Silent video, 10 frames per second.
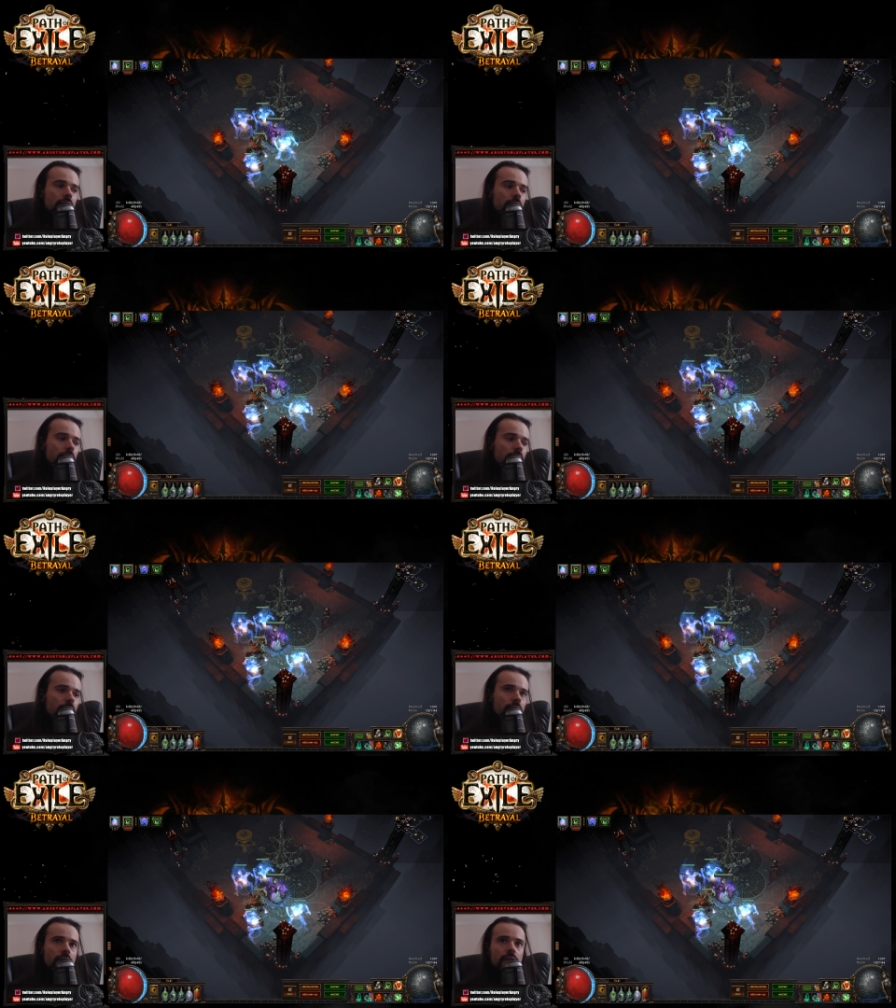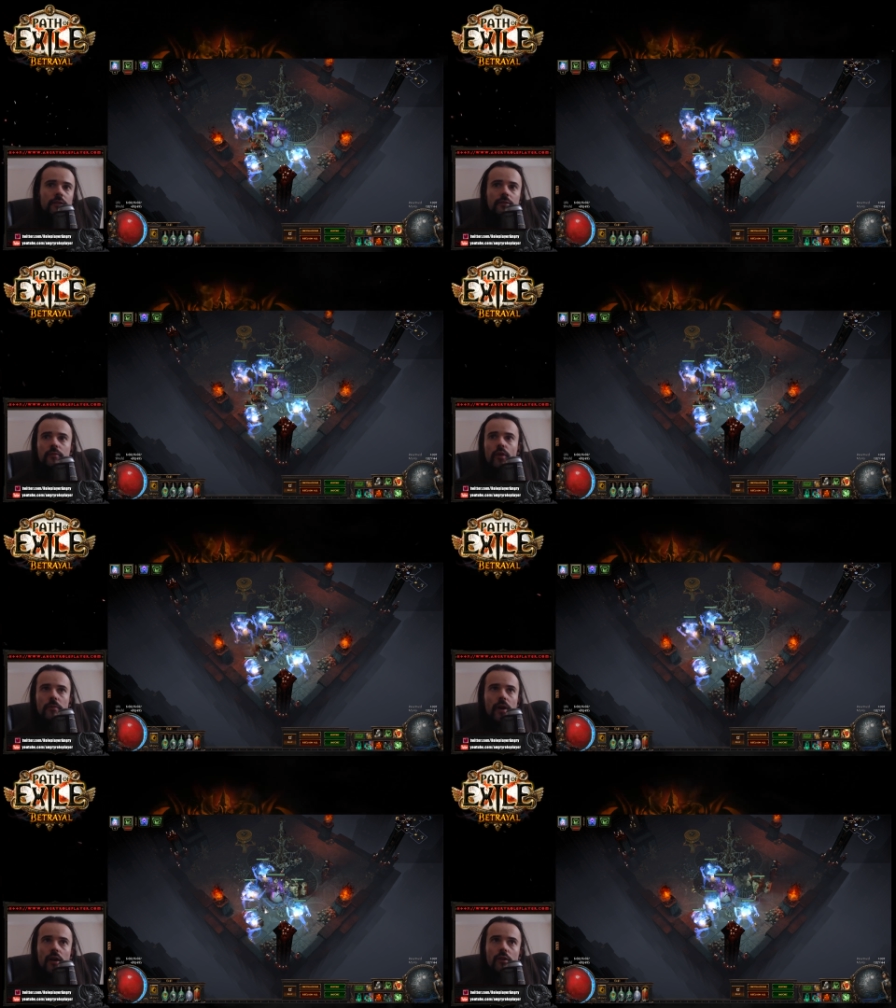more
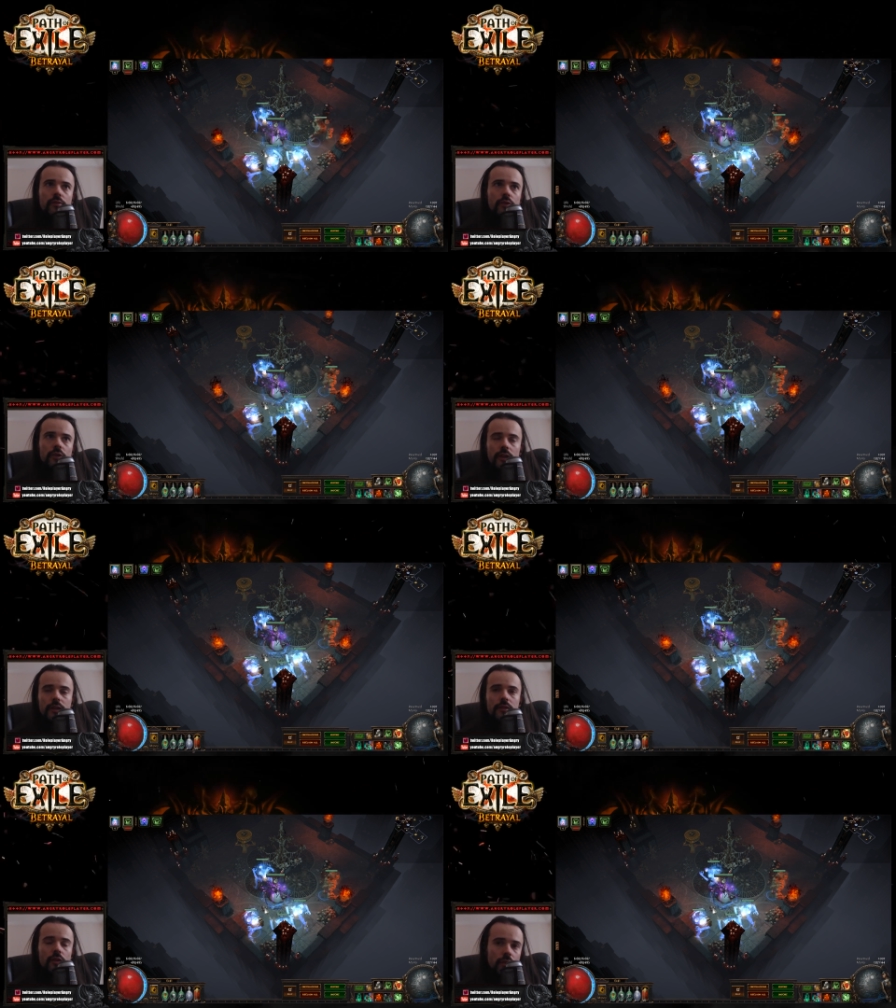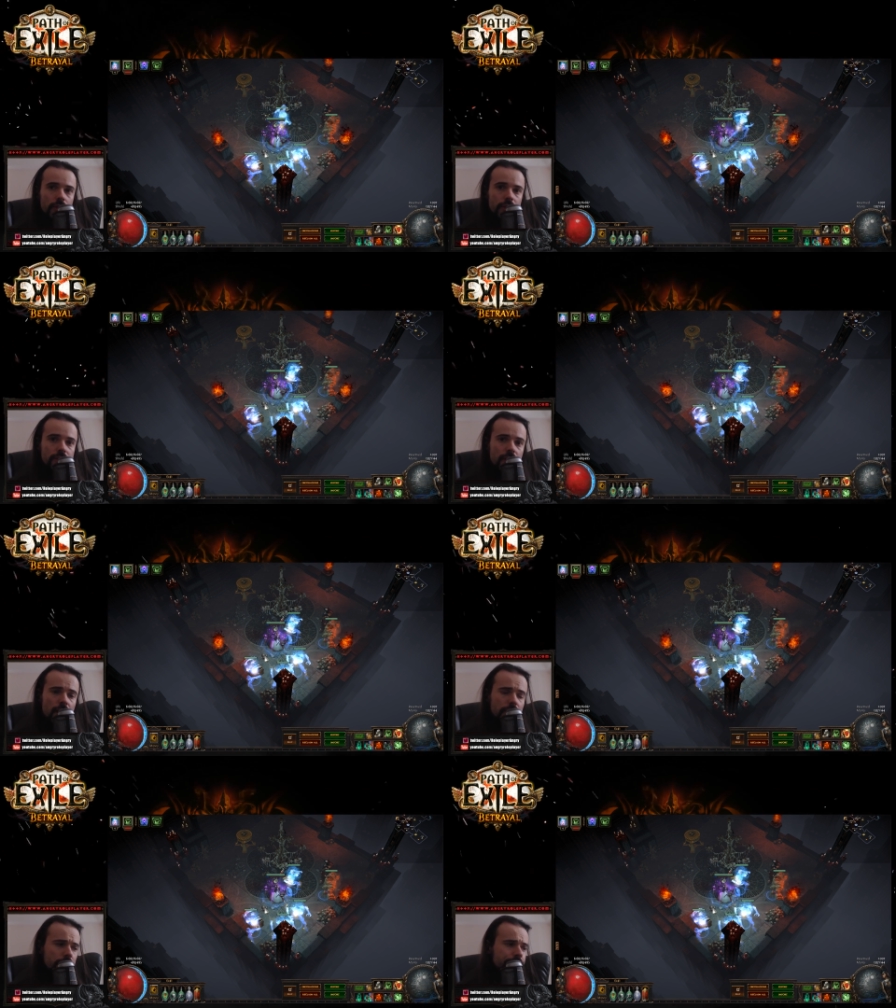powerful and all of that
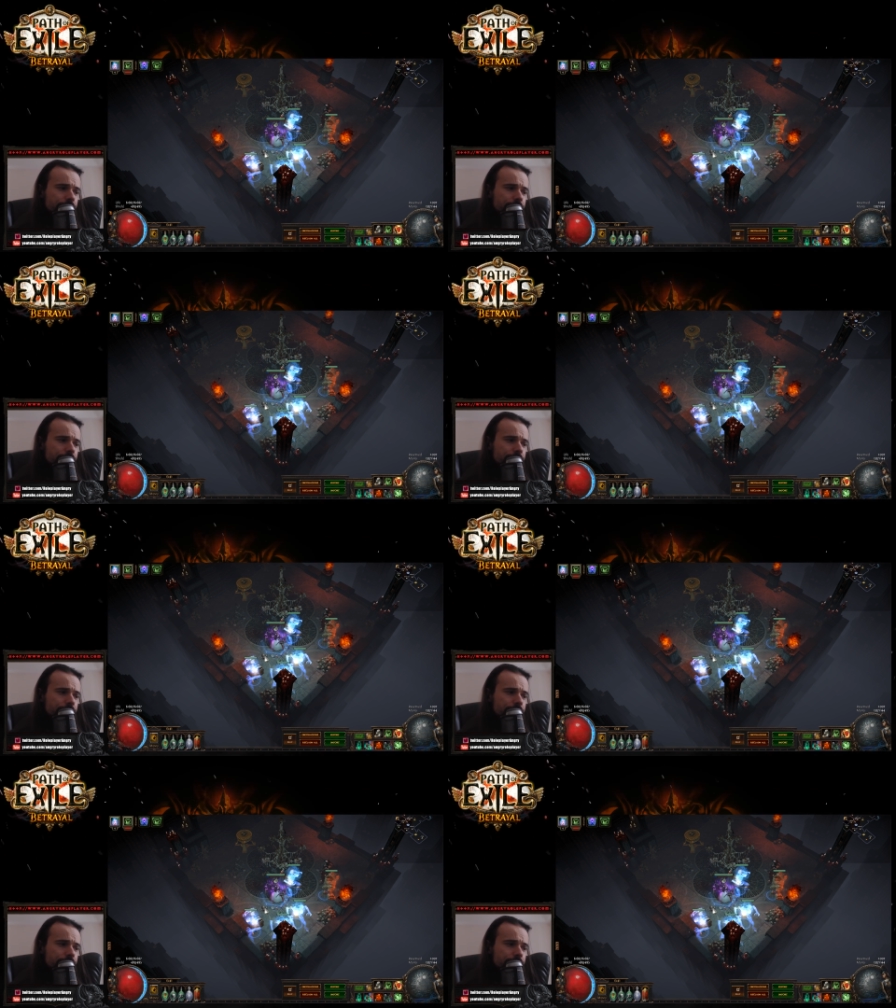stuff.